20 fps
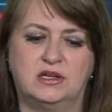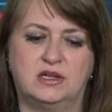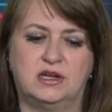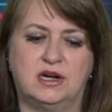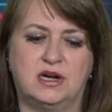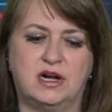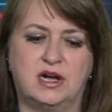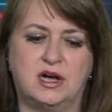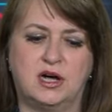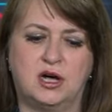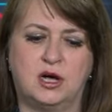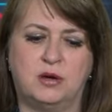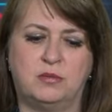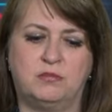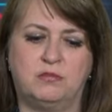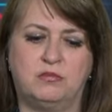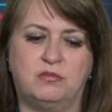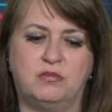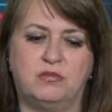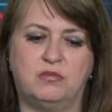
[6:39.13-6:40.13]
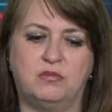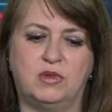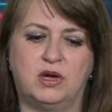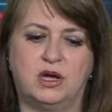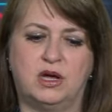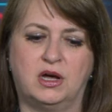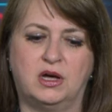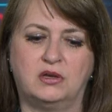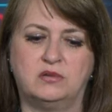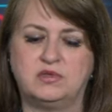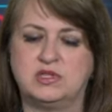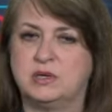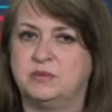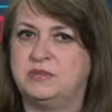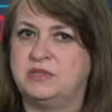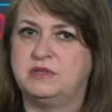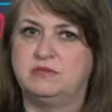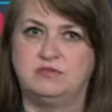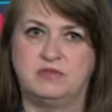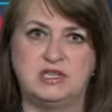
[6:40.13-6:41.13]
um, uh,
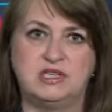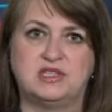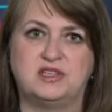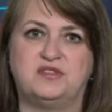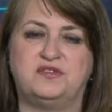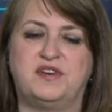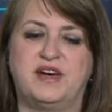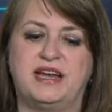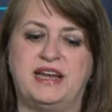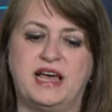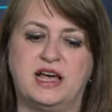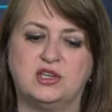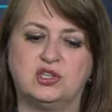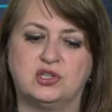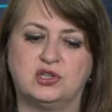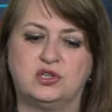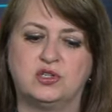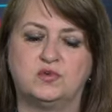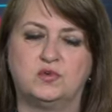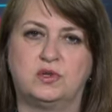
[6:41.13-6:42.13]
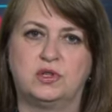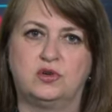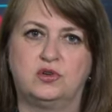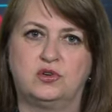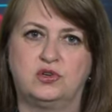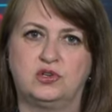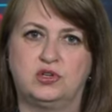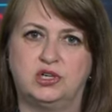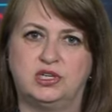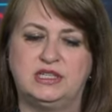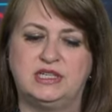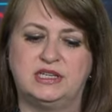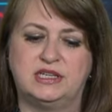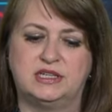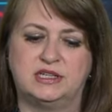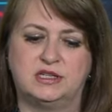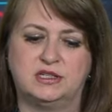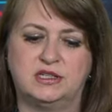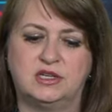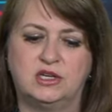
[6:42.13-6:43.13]
some decent financials with good
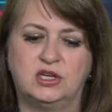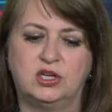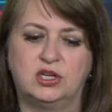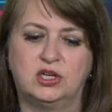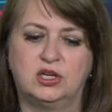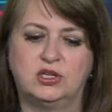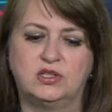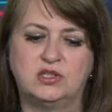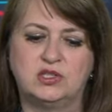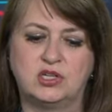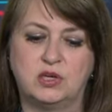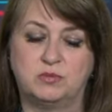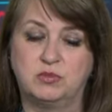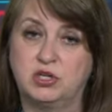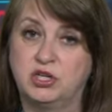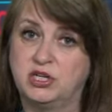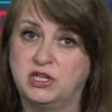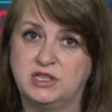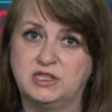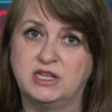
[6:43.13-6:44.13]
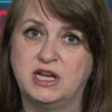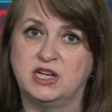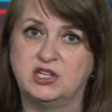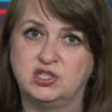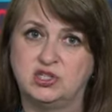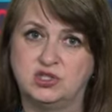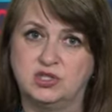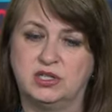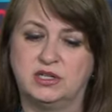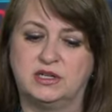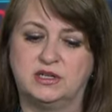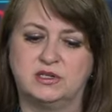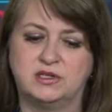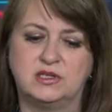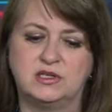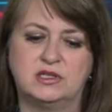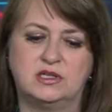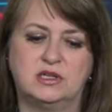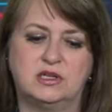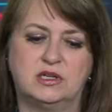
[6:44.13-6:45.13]
yield, some good
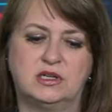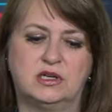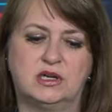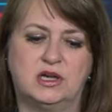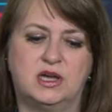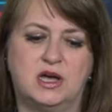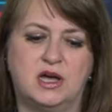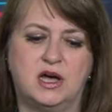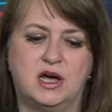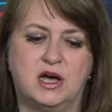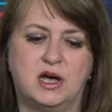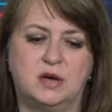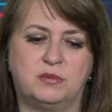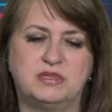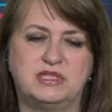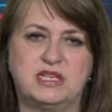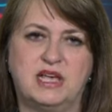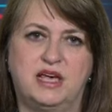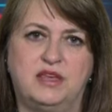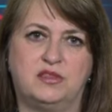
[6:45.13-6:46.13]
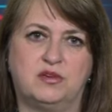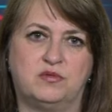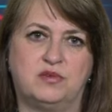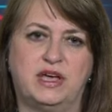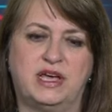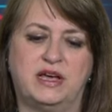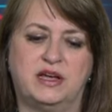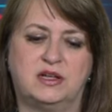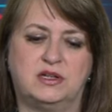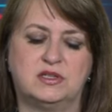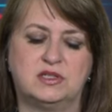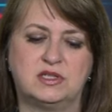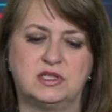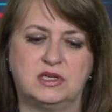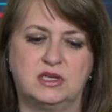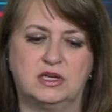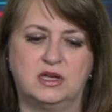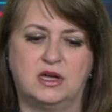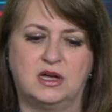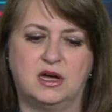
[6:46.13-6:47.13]
industrials, uh, say the rails,
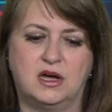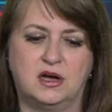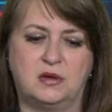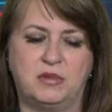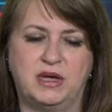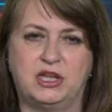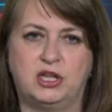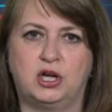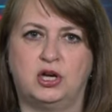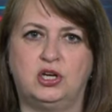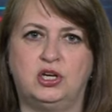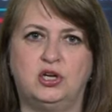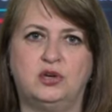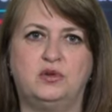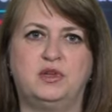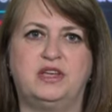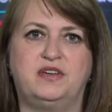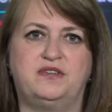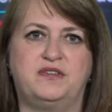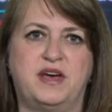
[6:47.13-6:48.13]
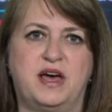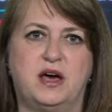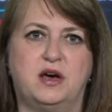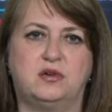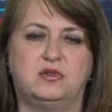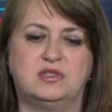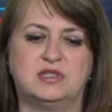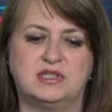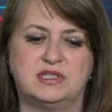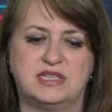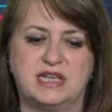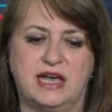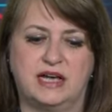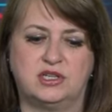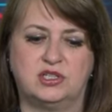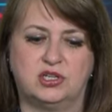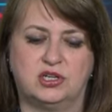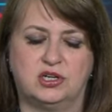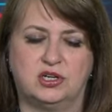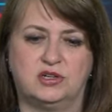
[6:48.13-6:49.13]
um, and our newly found
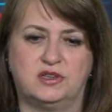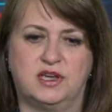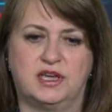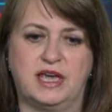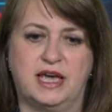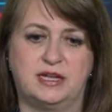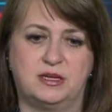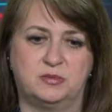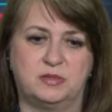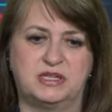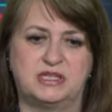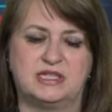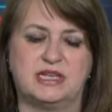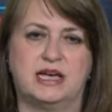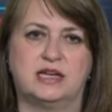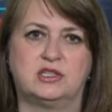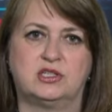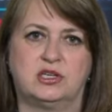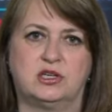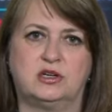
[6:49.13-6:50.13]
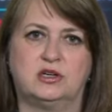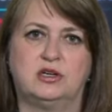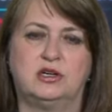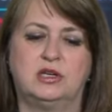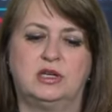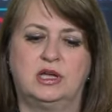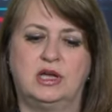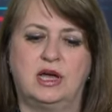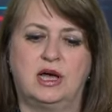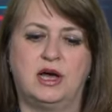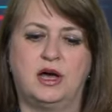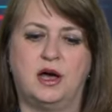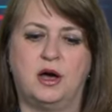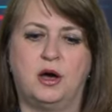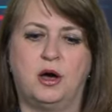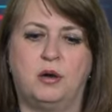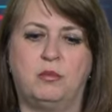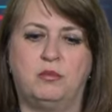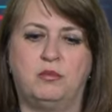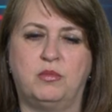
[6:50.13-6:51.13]
sector, the cannabis sector,
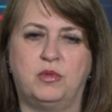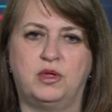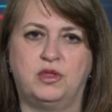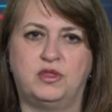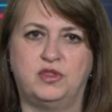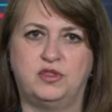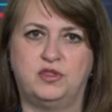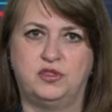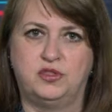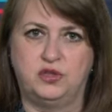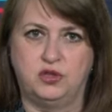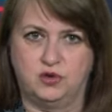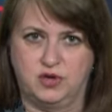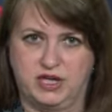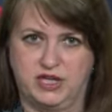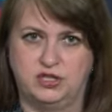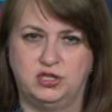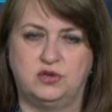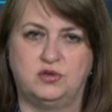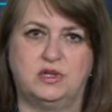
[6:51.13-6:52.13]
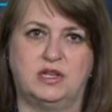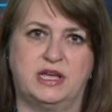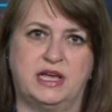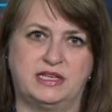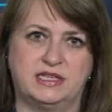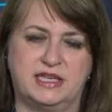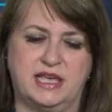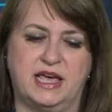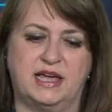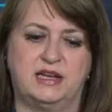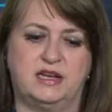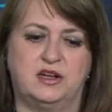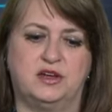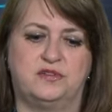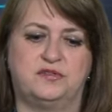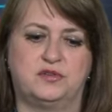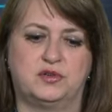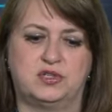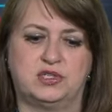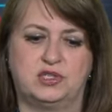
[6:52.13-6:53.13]
um, you can utilize Canada
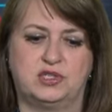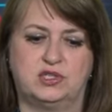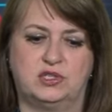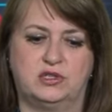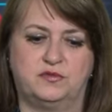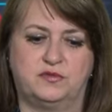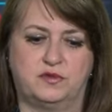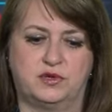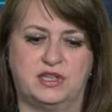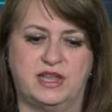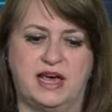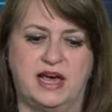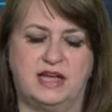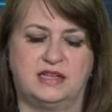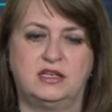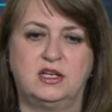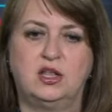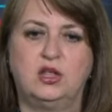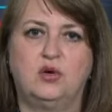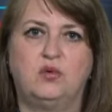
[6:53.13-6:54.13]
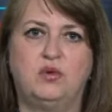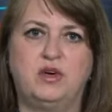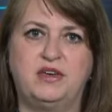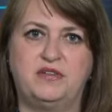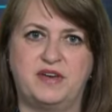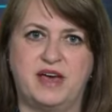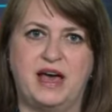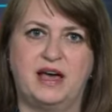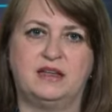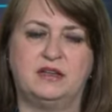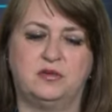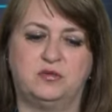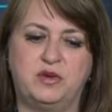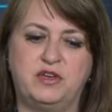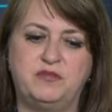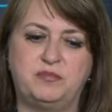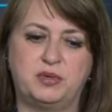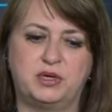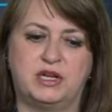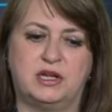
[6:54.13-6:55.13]
for for that. We've had
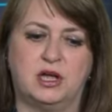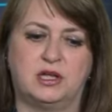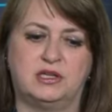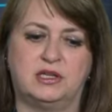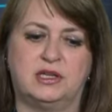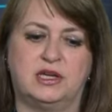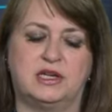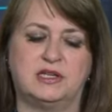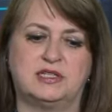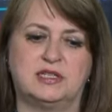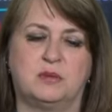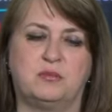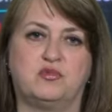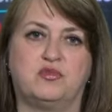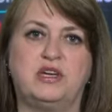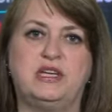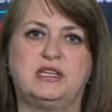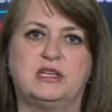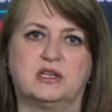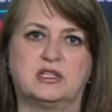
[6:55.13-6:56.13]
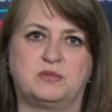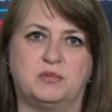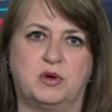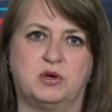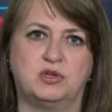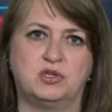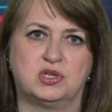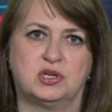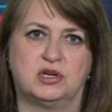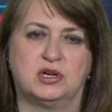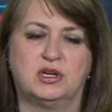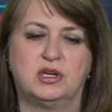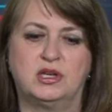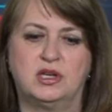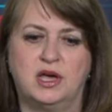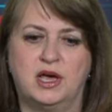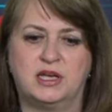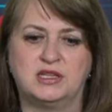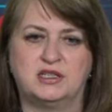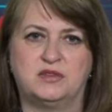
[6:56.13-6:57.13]
we've put on uh, some REIT exposure
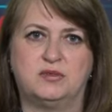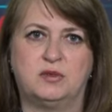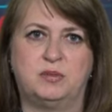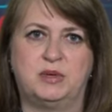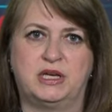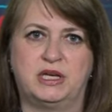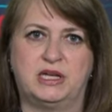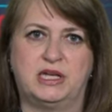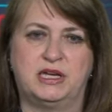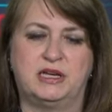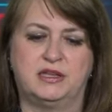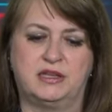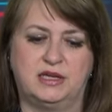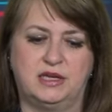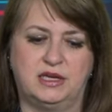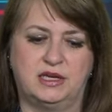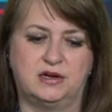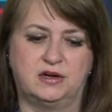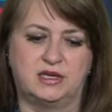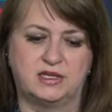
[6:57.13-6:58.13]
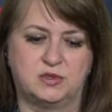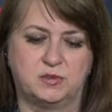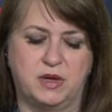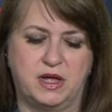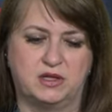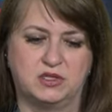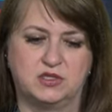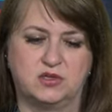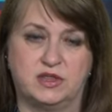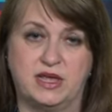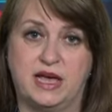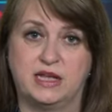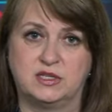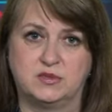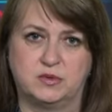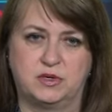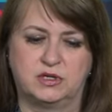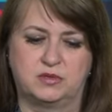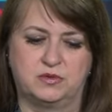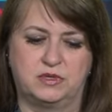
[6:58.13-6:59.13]
as of the beginning of the year as well, so that's
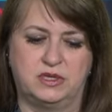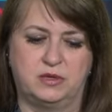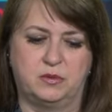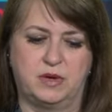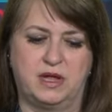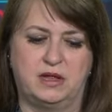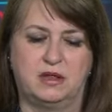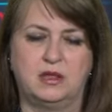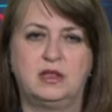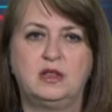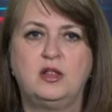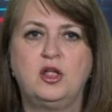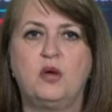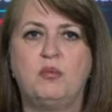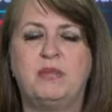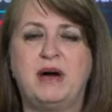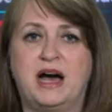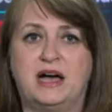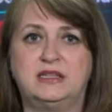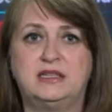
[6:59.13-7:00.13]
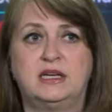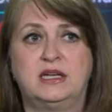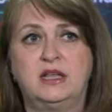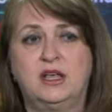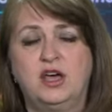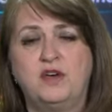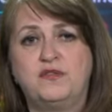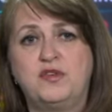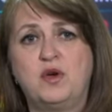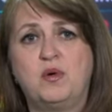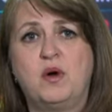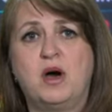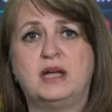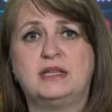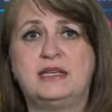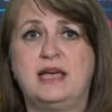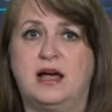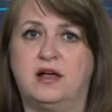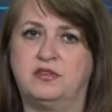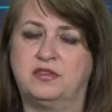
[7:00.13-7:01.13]
worked really well. But if you
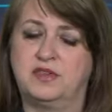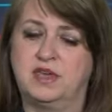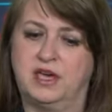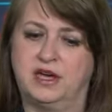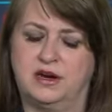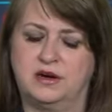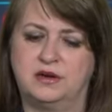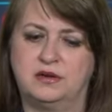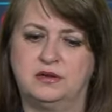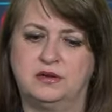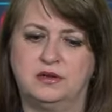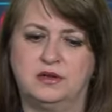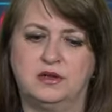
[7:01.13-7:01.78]
want healthcare,